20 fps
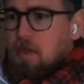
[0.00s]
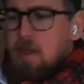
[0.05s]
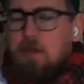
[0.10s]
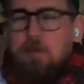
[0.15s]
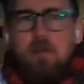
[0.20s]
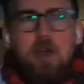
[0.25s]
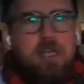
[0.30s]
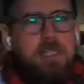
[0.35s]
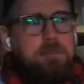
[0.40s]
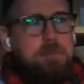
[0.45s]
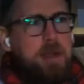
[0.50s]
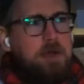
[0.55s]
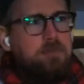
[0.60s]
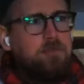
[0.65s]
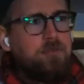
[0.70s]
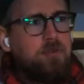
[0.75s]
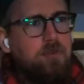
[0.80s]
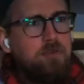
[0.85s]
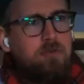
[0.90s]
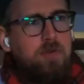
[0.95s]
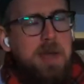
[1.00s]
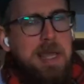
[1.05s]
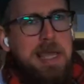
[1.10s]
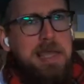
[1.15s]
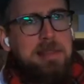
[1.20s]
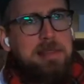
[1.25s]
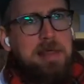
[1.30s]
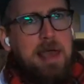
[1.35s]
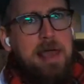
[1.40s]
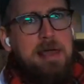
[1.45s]
Nice bit of floral
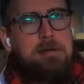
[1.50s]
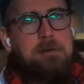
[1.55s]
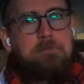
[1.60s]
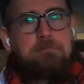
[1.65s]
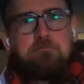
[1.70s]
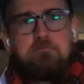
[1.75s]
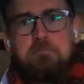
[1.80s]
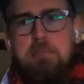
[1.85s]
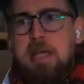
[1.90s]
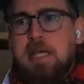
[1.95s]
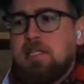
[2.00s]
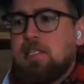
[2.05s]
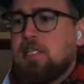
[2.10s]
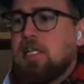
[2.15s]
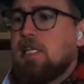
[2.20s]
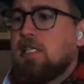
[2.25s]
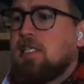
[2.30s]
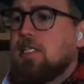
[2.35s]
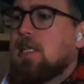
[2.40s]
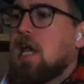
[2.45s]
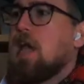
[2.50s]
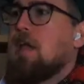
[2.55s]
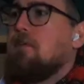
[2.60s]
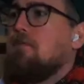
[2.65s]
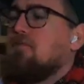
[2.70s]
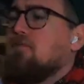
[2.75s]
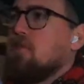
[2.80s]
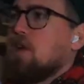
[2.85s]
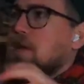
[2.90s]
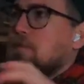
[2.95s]
hit there. Meaty,
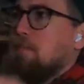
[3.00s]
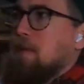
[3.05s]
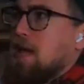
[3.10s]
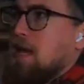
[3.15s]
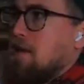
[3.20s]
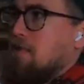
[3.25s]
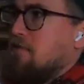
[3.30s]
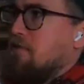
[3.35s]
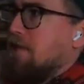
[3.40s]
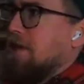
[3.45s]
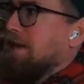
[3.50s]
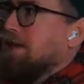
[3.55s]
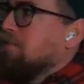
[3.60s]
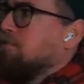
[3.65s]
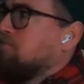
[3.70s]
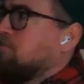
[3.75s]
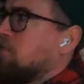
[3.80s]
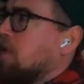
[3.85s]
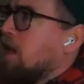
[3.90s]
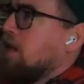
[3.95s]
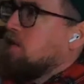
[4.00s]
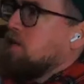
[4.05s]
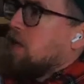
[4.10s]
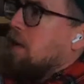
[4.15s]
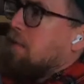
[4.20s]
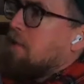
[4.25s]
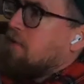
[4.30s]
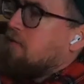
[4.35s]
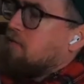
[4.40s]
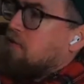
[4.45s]
savory, beefy. That's
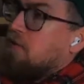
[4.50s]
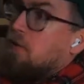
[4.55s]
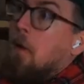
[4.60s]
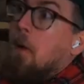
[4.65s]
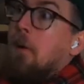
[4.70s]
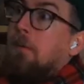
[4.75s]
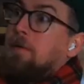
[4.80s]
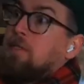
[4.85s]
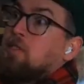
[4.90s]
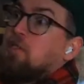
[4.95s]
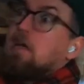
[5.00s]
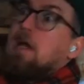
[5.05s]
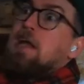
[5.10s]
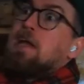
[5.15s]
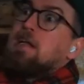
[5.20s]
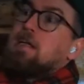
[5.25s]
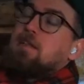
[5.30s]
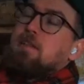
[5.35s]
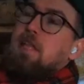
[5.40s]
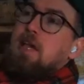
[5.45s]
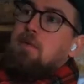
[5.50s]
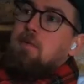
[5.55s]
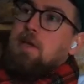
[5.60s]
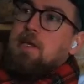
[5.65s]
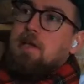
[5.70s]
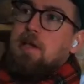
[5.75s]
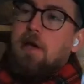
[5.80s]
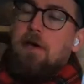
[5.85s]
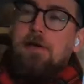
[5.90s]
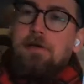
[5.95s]
coming through. Tang, there we
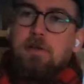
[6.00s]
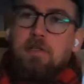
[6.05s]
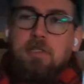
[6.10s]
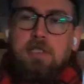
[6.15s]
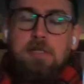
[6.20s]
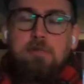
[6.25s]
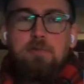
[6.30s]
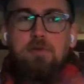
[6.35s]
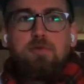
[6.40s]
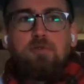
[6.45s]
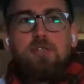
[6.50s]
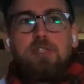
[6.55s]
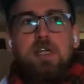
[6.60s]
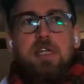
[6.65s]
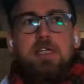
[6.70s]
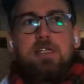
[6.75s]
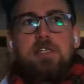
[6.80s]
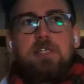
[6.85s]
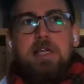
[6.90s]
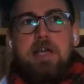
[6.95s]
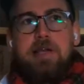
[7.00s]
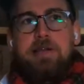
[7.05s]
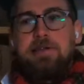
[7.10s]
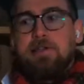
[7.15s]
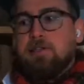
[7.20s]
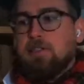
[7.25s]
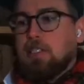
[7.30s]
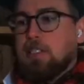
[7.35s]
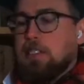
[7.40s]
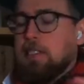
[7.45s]
go. Typical cheddar tang
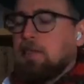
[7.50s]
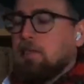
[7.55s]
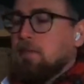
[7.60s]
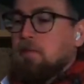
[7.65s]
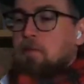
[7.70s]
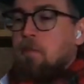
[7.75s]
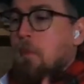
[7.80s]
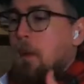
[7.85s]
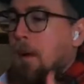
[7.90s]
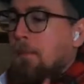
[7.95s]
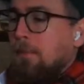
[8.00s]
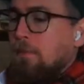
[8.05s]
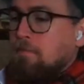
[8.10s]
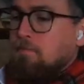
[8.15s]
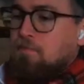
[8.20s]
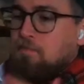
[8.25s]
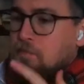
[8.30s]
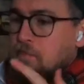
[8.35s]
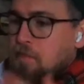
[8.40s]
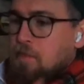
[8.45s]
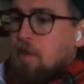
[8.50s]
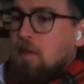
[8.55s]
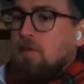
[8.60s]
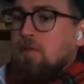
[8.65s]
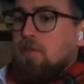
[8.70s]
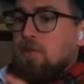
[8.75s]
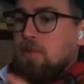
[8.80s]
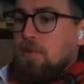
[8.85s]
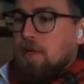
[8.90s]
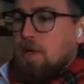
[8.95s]
that's there.
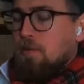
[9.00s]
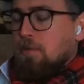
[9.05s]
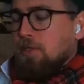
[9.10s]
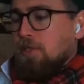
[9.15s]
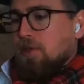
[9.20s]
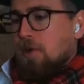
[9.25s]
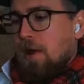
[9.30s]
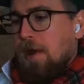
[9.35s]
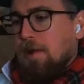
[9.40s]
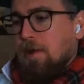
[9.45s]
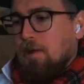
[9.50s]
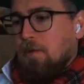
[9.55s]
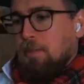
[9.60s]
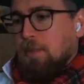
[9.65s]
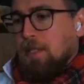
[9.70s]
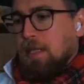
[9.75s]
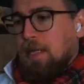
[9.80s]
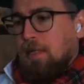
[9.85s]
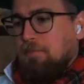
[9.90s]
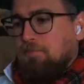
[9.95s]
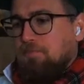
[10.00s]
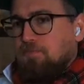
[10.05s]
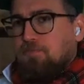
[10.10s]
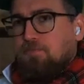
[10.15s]
So we know what's going on with that.